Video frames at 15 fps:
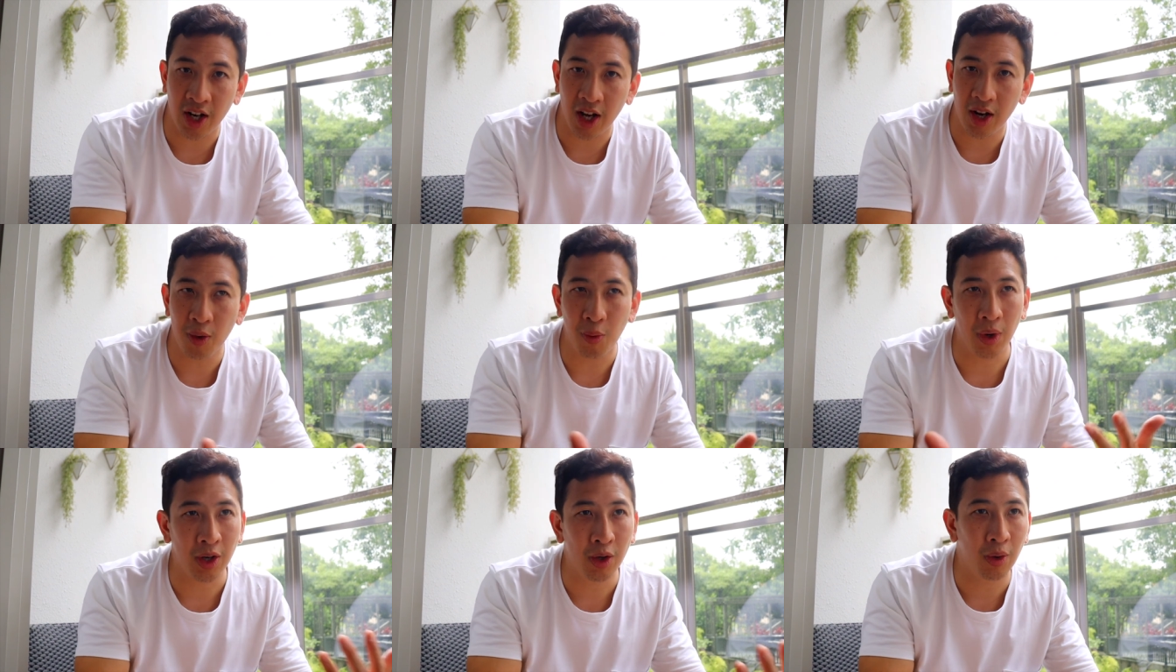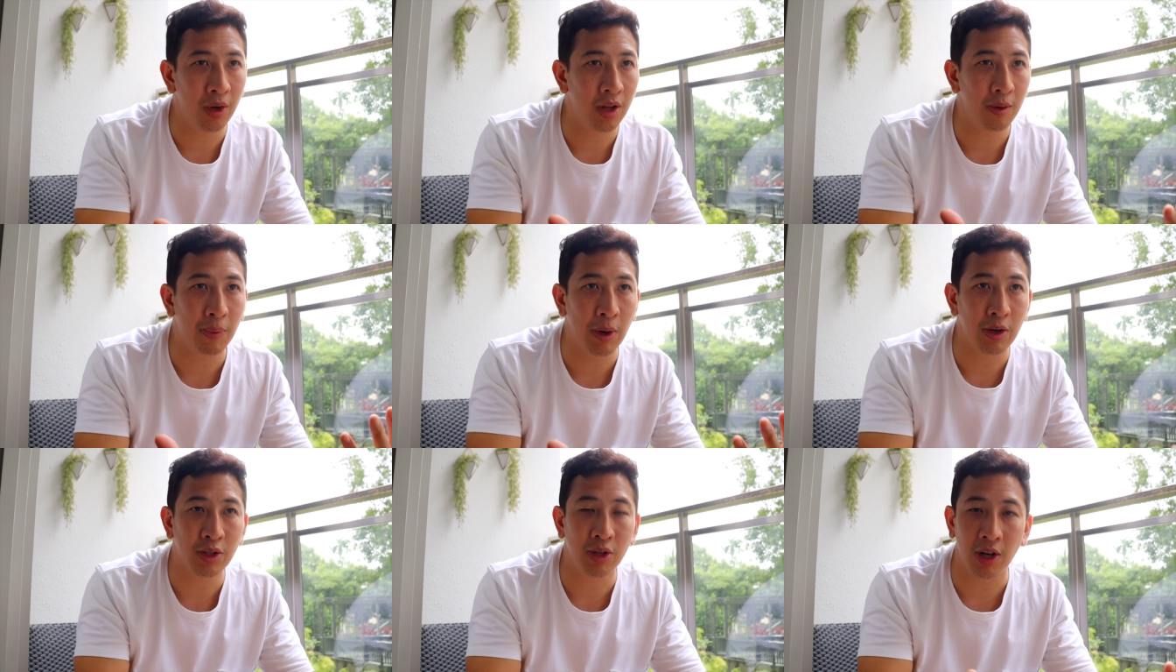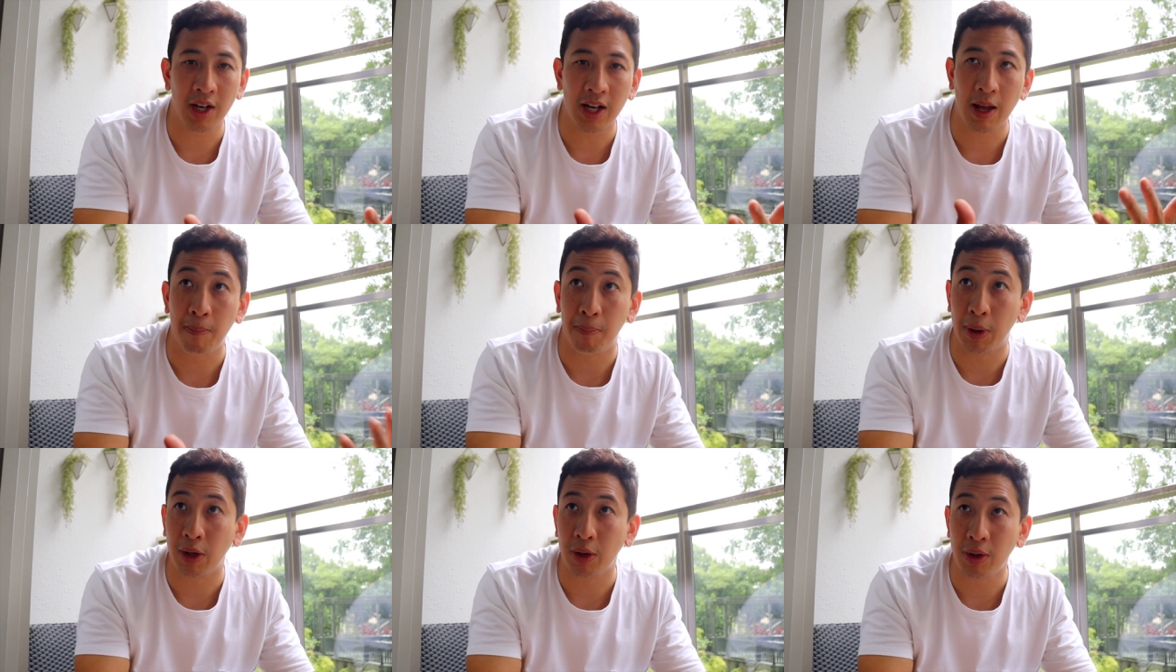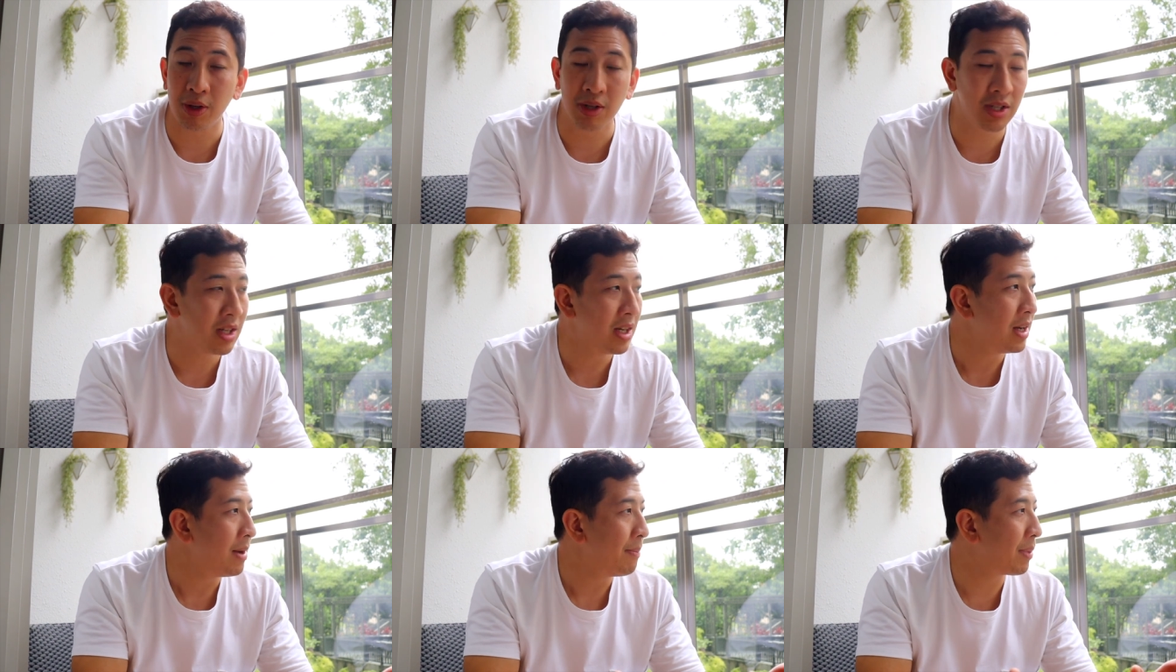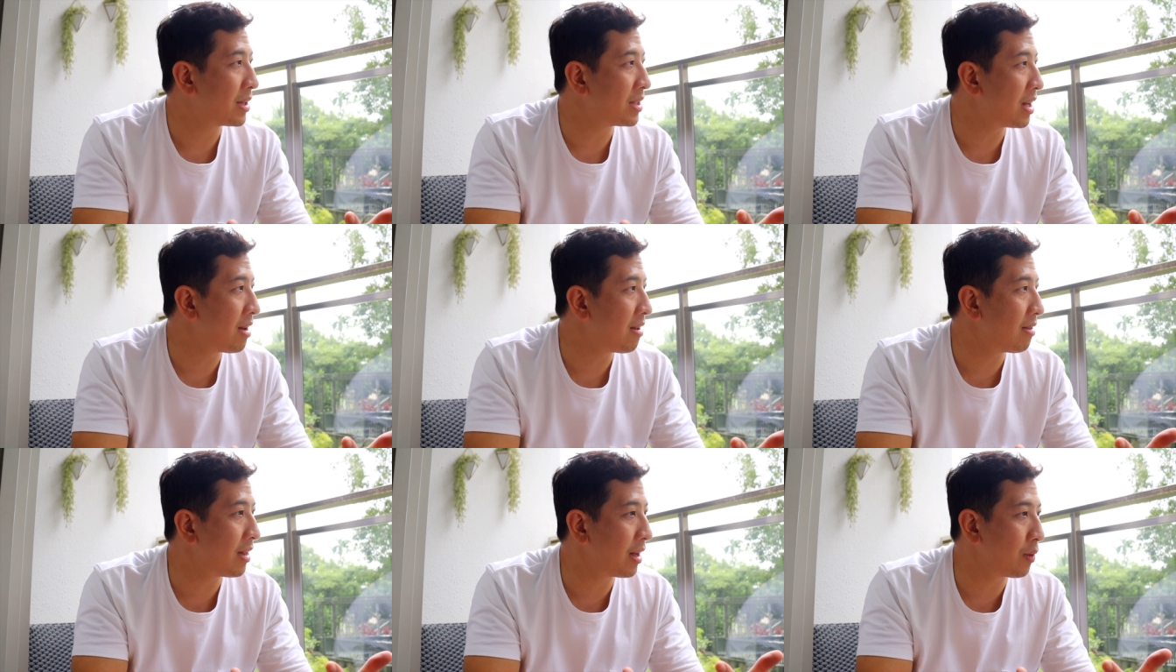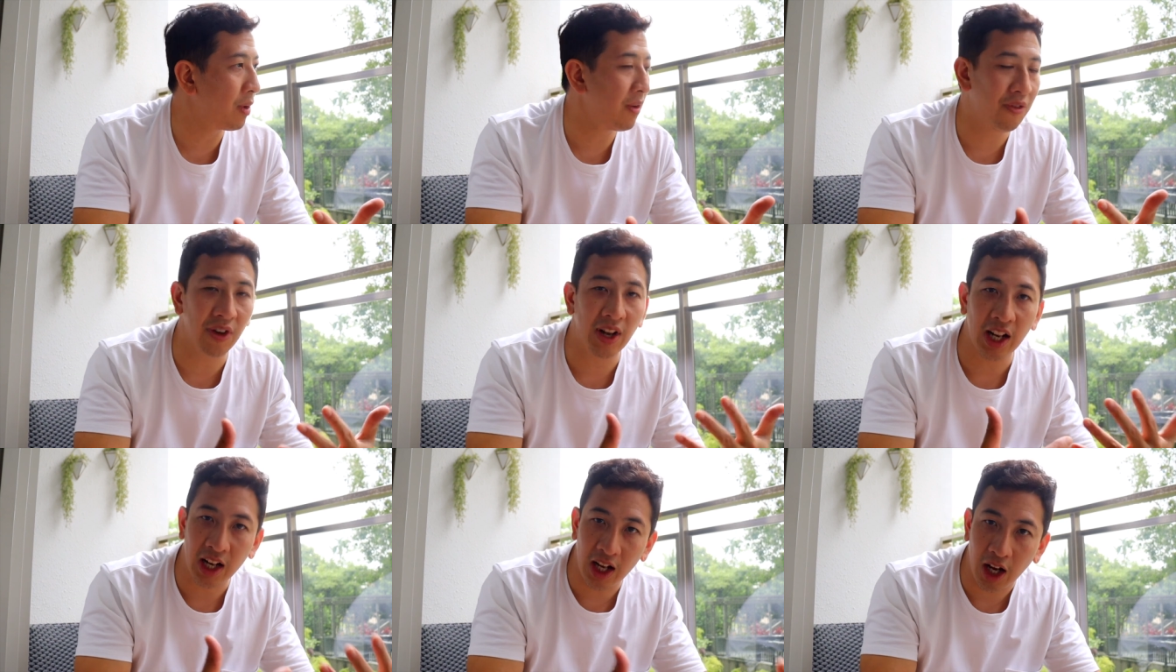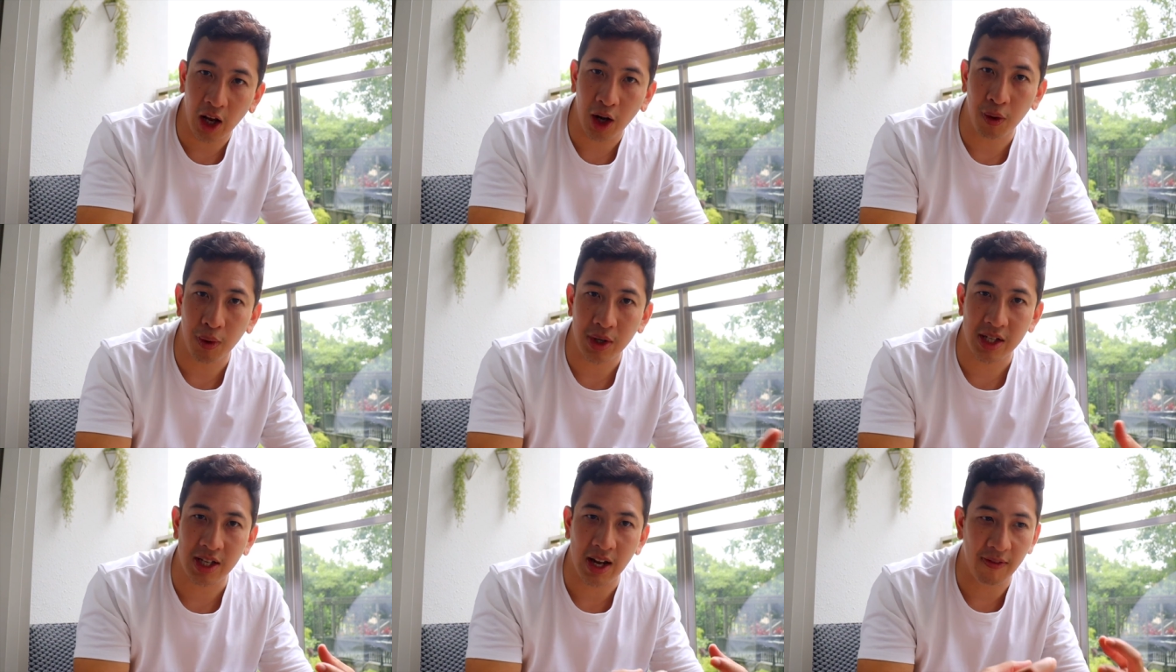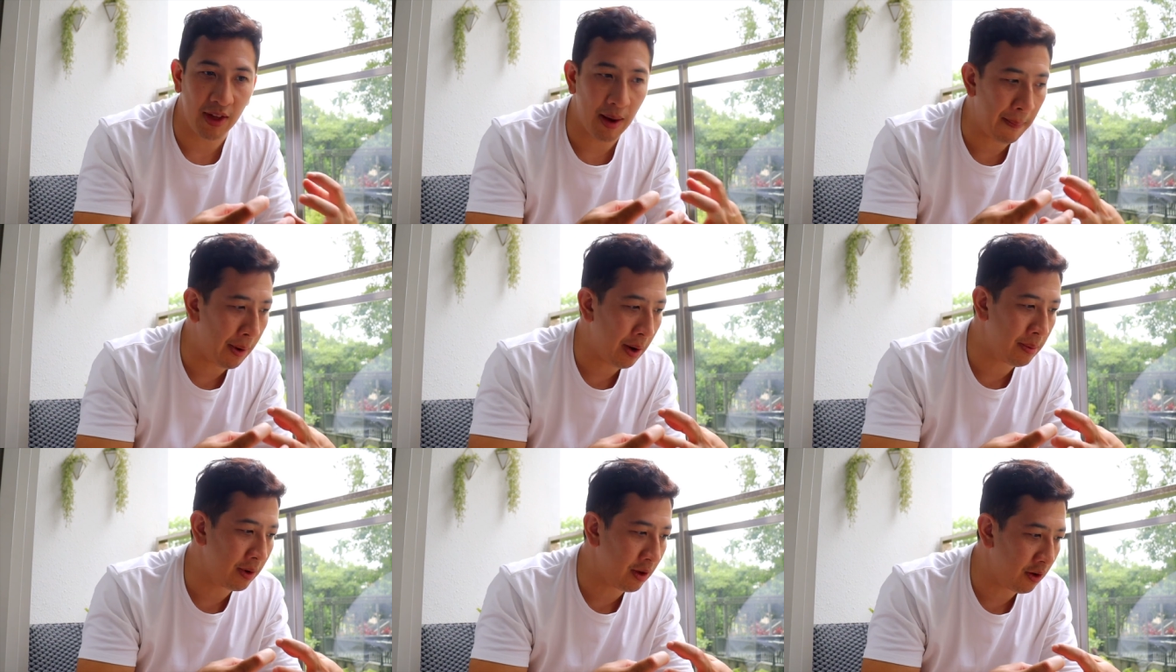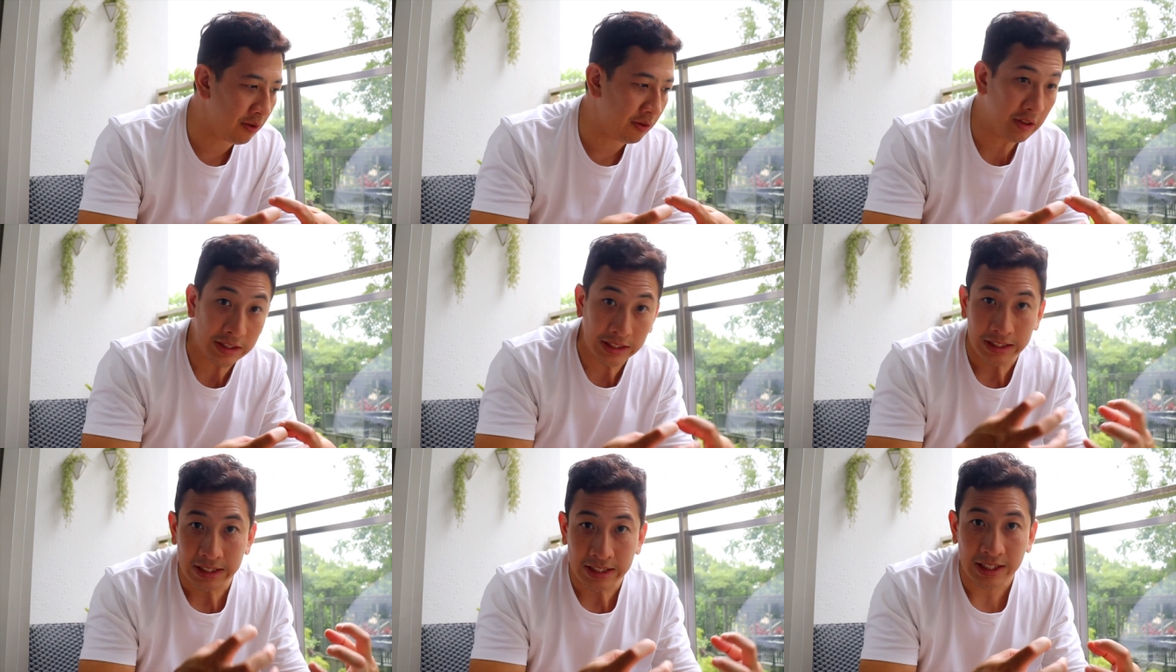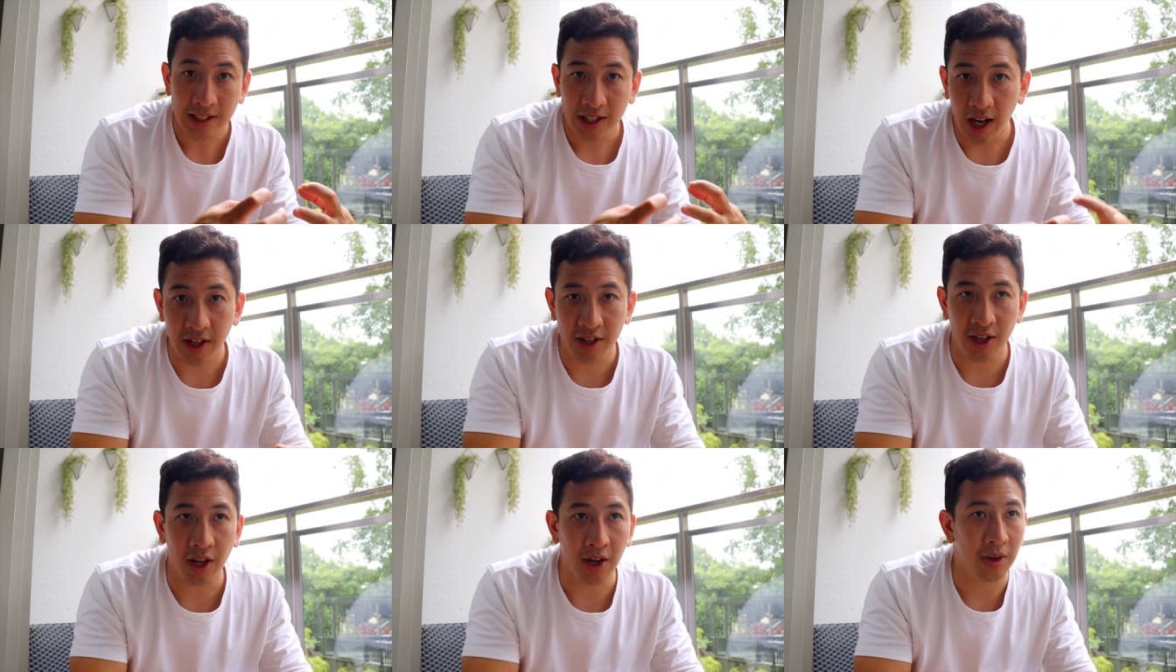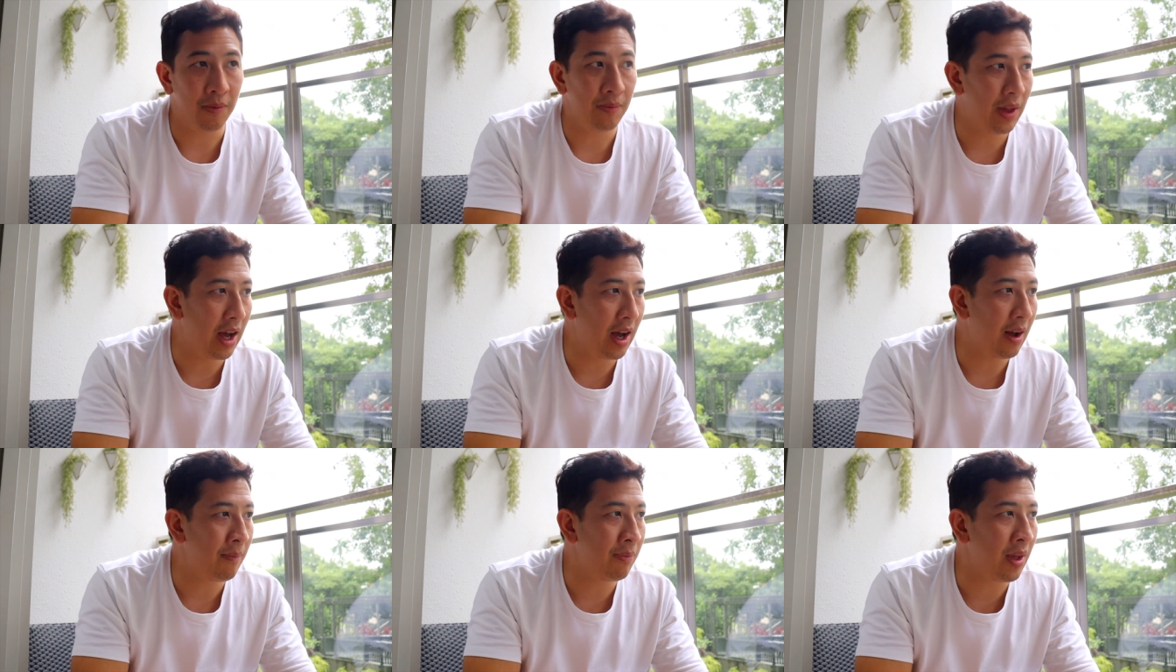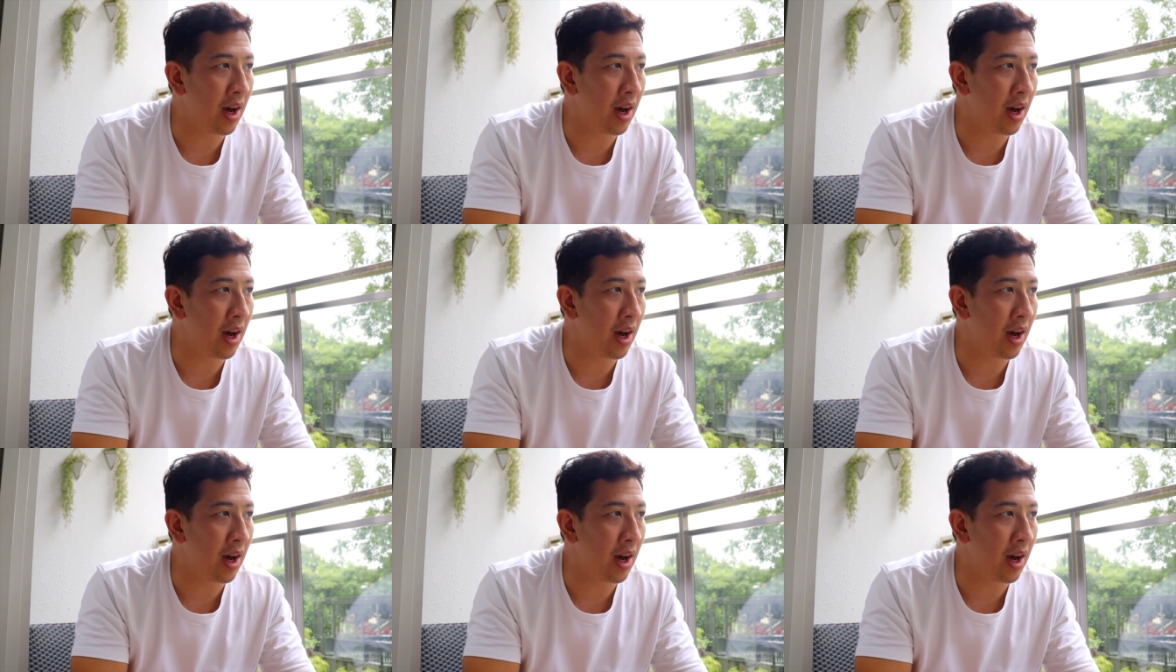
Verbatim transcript: I don't want to call it the post-holiday blues because I don't think we're feeling low. We just have that moment of, I don't know, um,